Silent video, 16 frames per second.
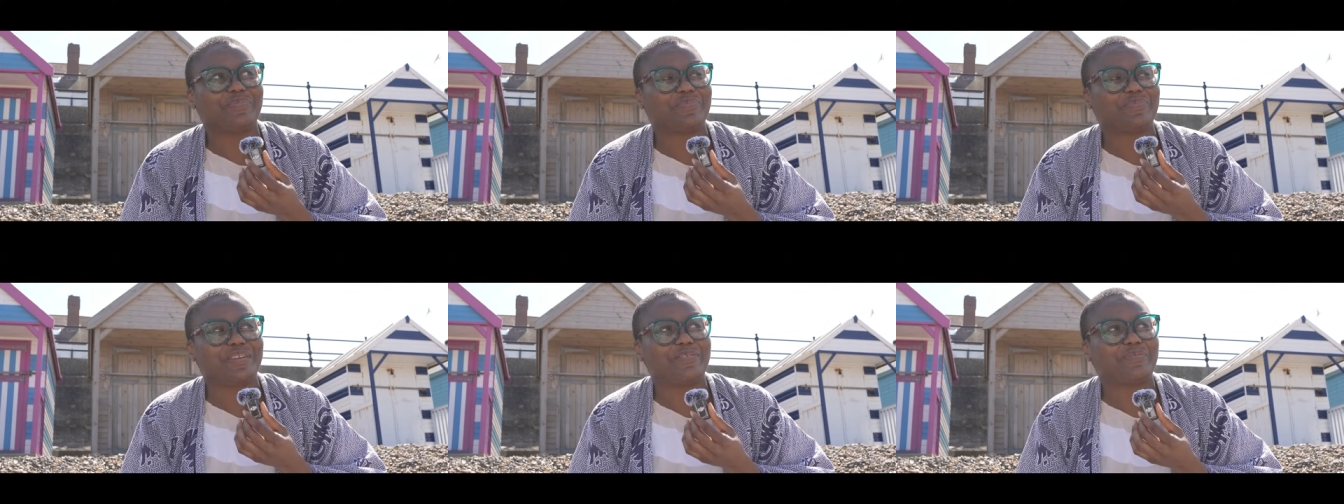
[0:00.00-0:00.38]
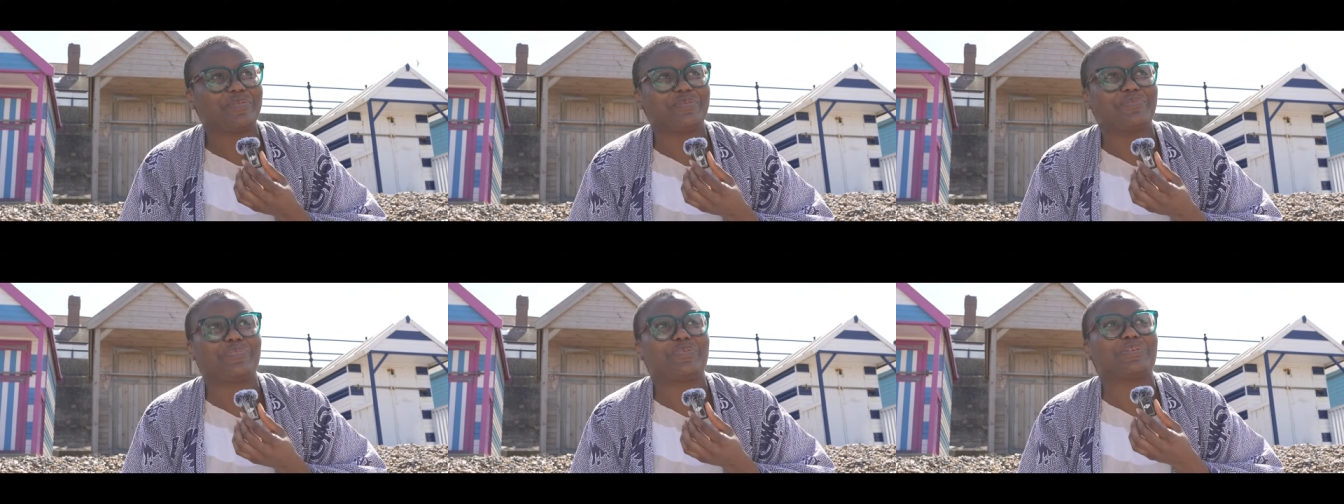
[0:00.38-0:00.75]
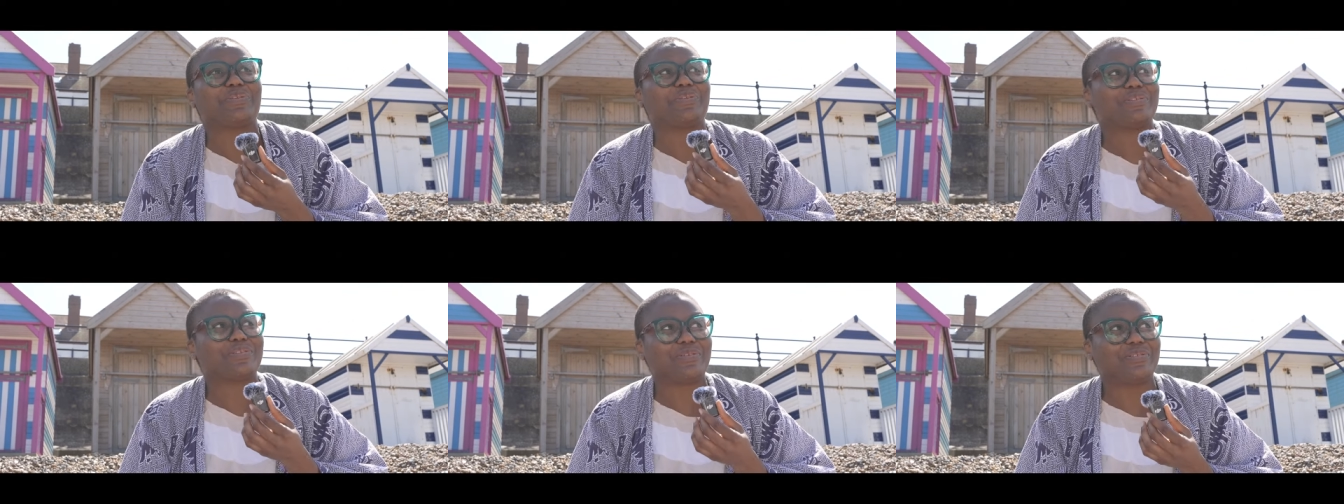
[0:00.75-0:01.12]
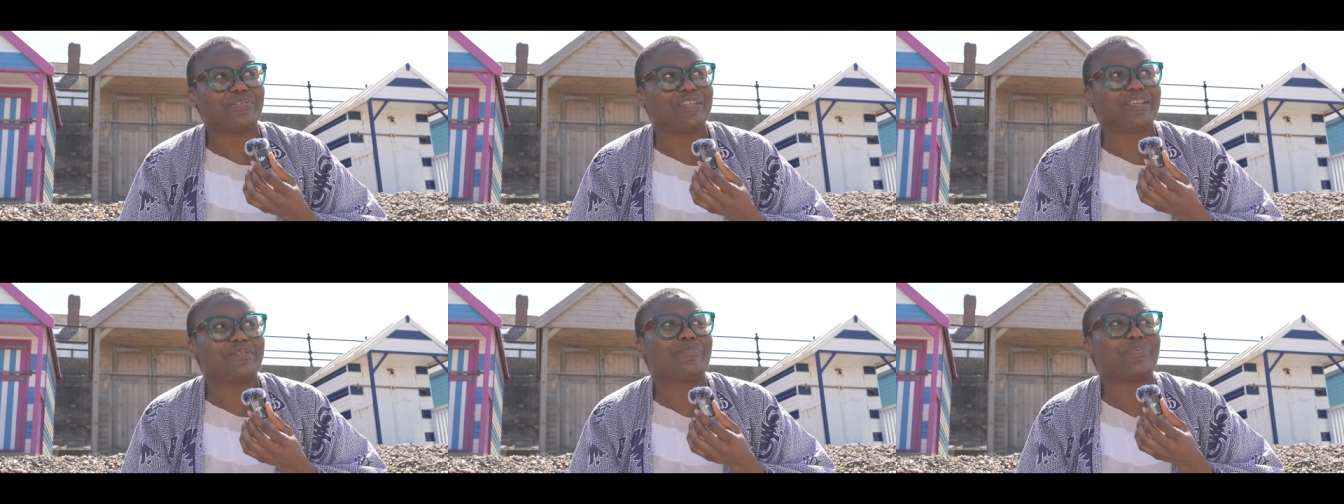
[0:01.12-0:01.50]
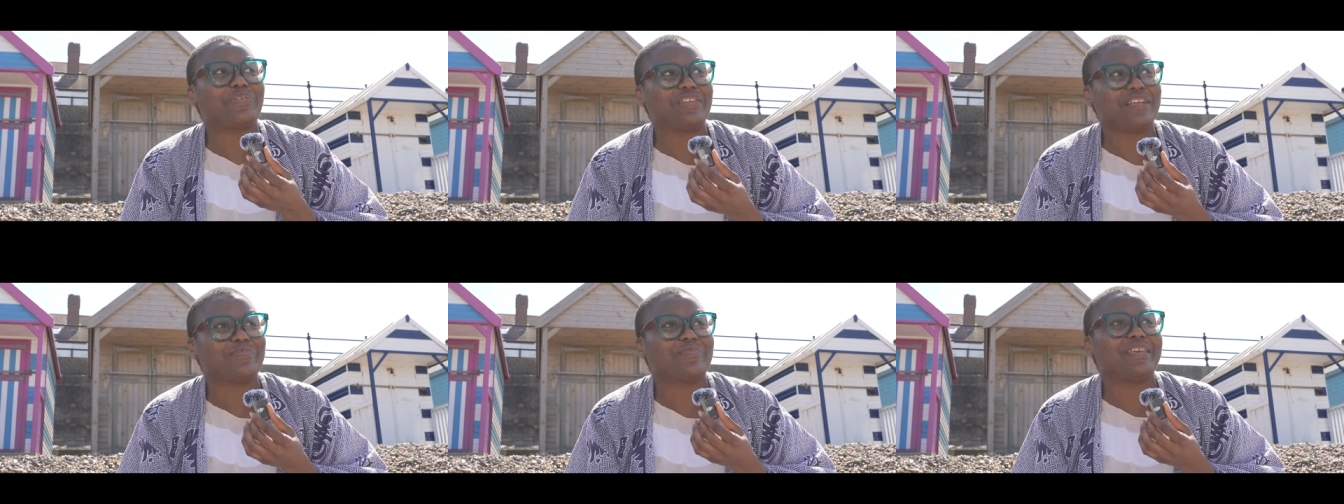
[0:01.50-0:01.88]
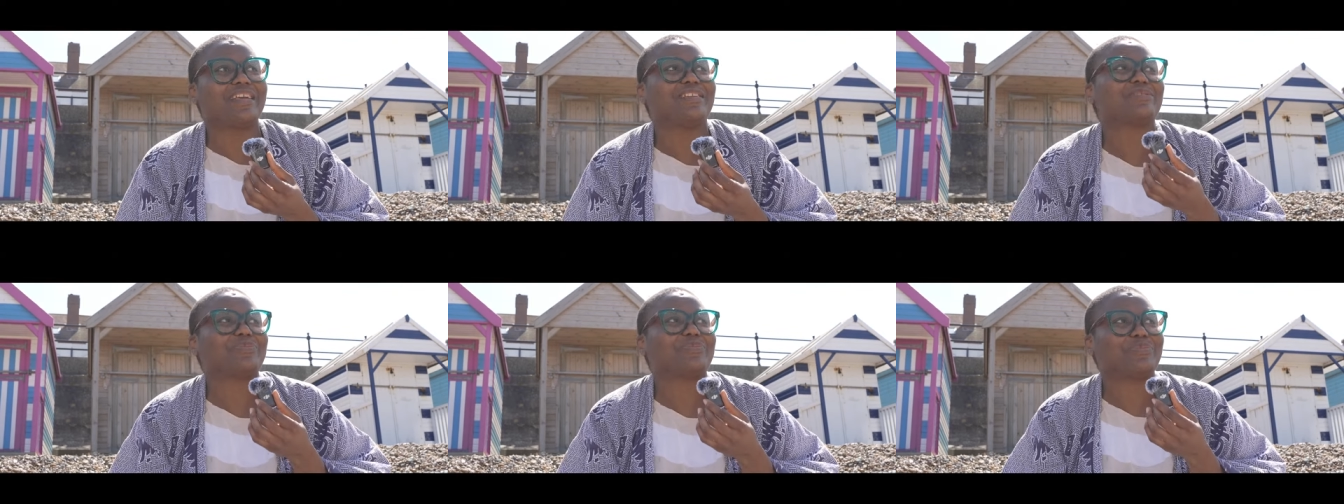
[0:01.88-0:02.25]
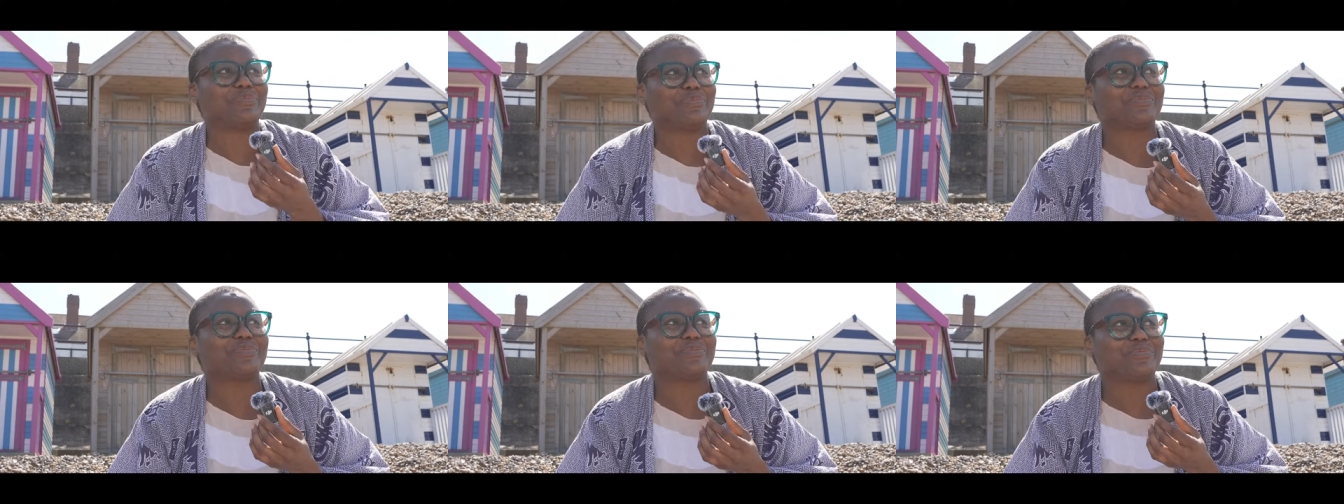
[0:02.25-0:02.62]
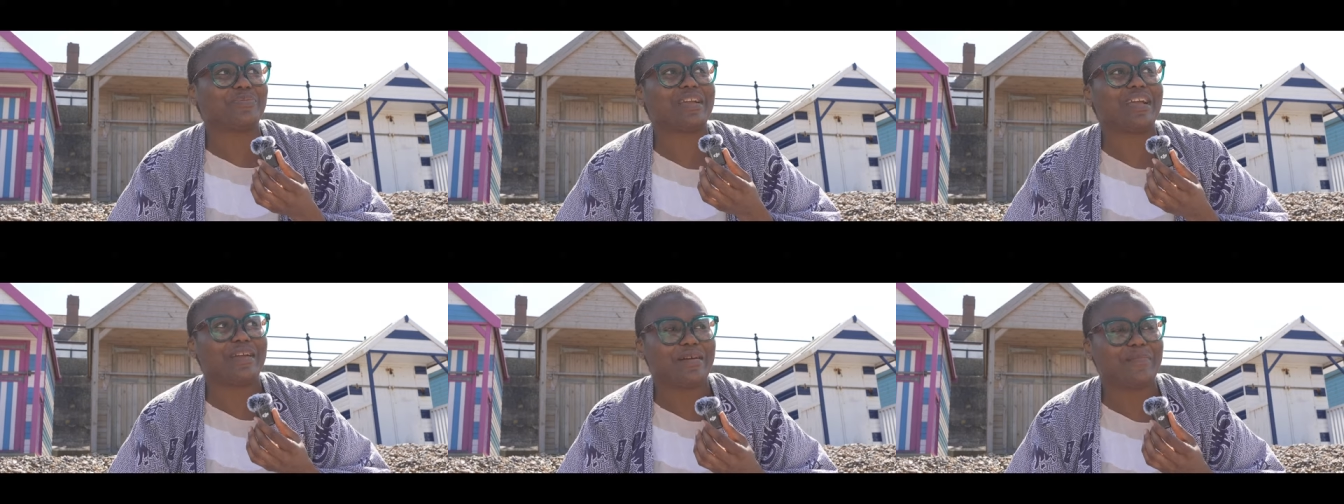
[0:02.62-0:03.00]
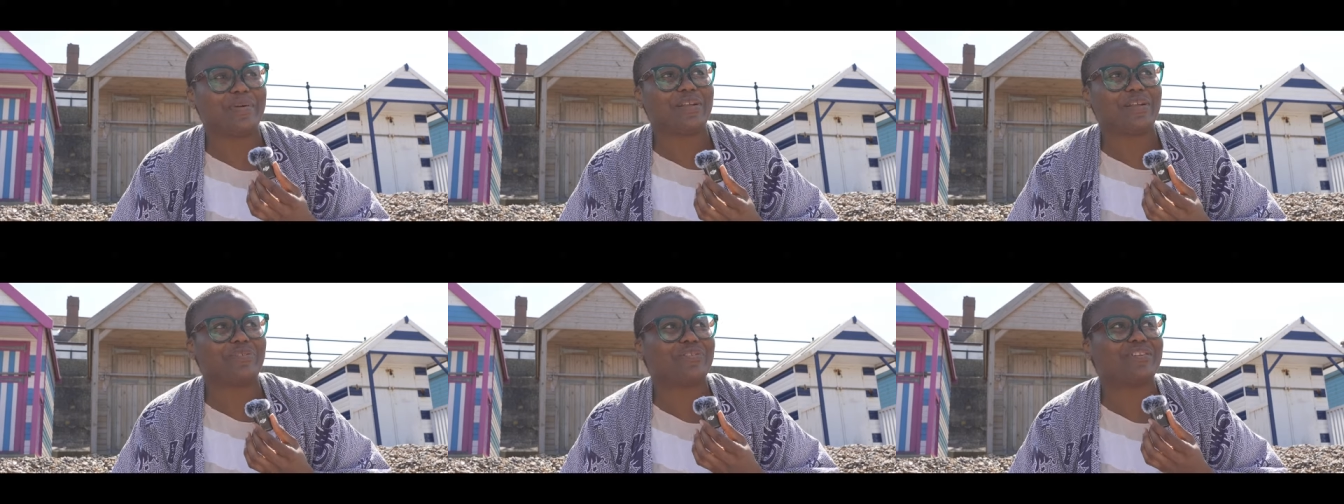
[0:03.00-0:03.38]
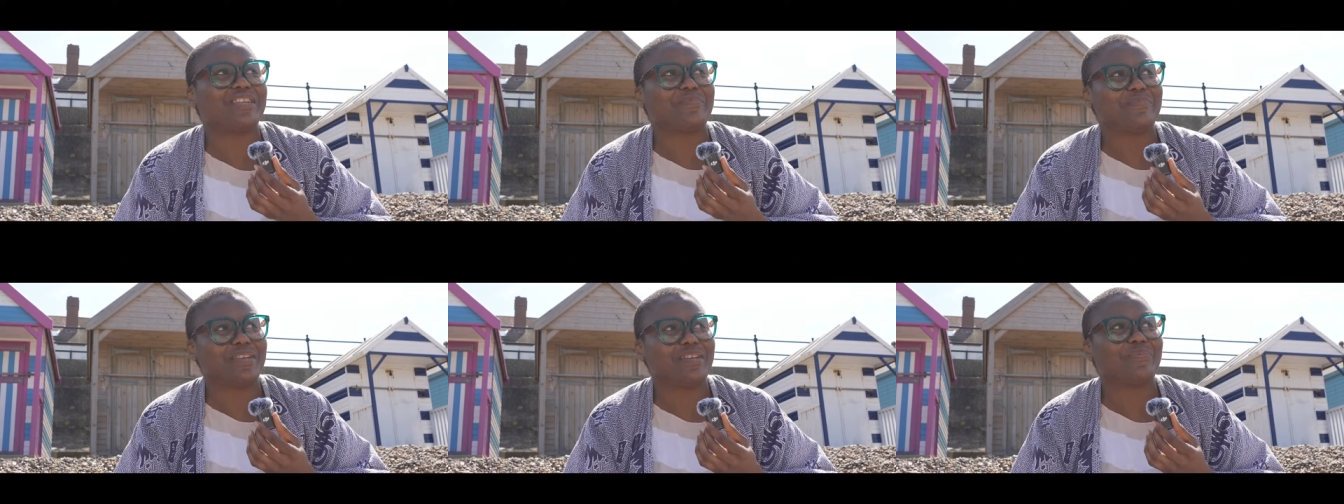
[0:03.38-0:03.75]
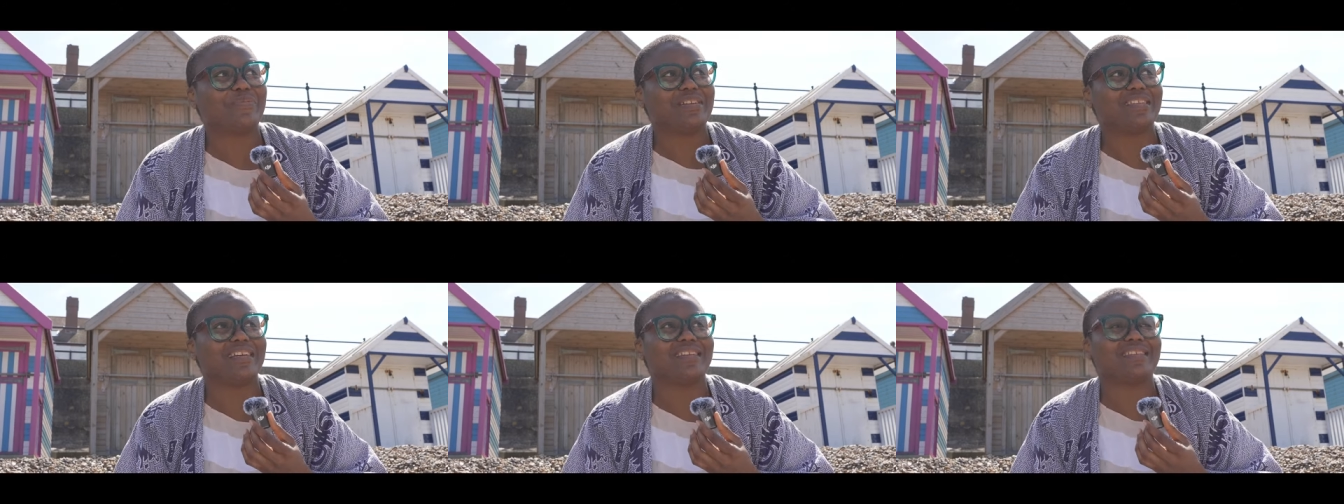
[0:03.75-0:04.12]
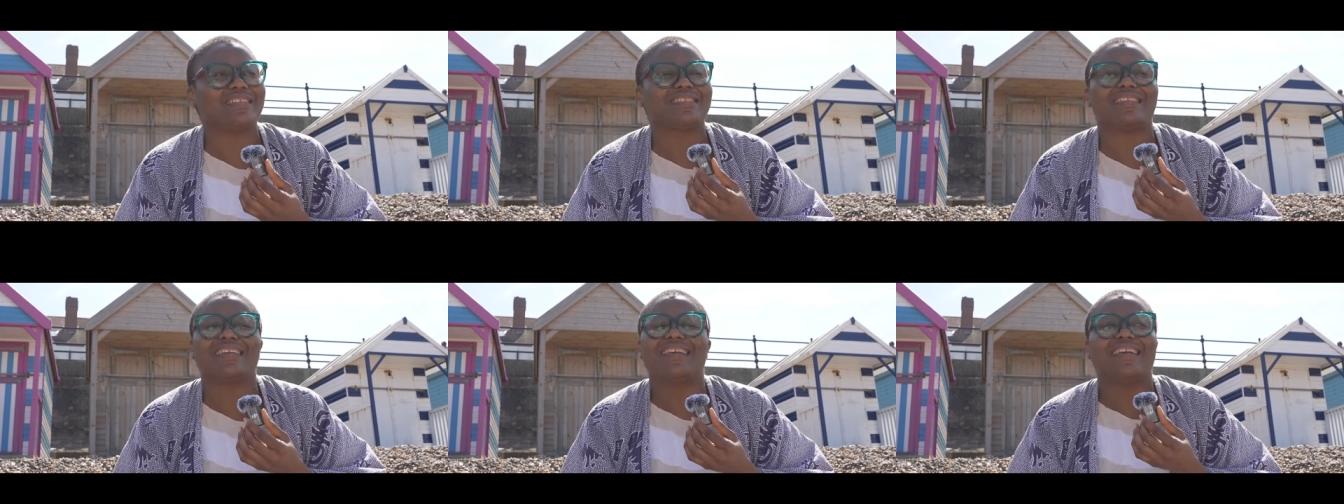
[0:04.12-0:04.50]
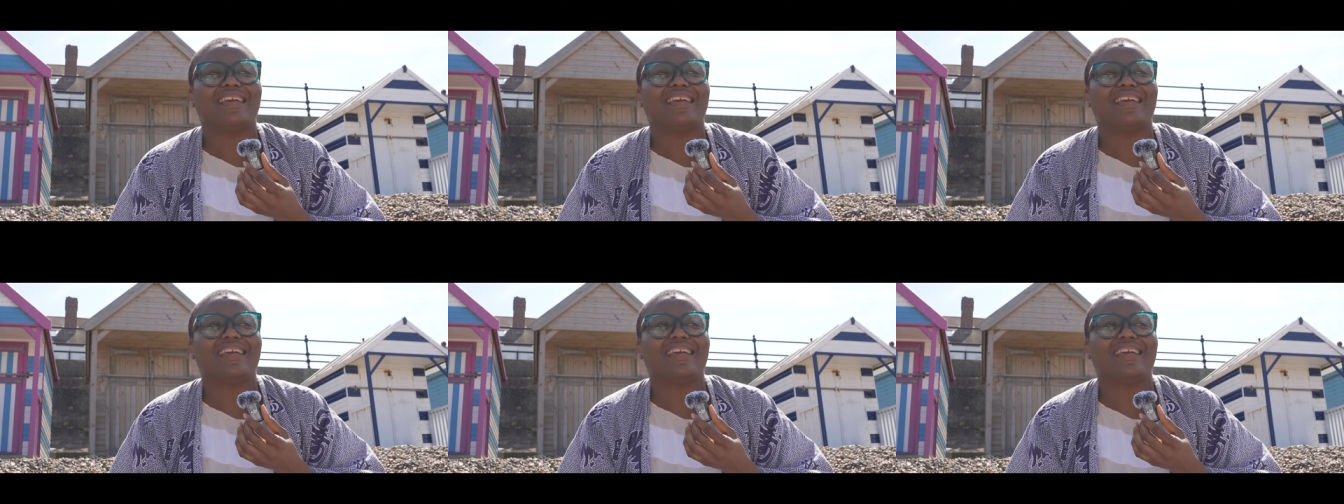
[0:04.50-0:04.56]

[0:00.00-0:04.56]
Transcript: you know, he brought them here to abandon them in the wilderness.